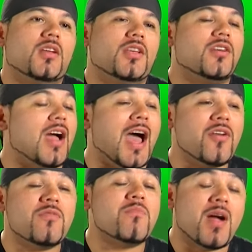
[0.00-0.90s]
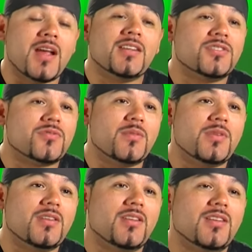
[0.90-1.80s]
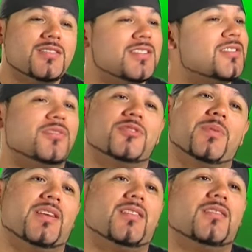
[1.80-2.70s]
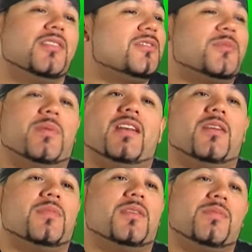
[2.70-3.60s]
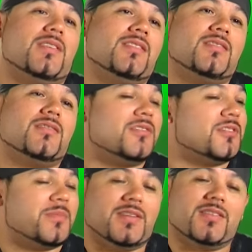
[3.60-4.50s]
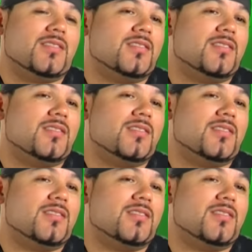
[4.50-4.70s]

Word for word: you know, I don't mind the screaming, just don't spit. Don't spit at me, please. Don't spit.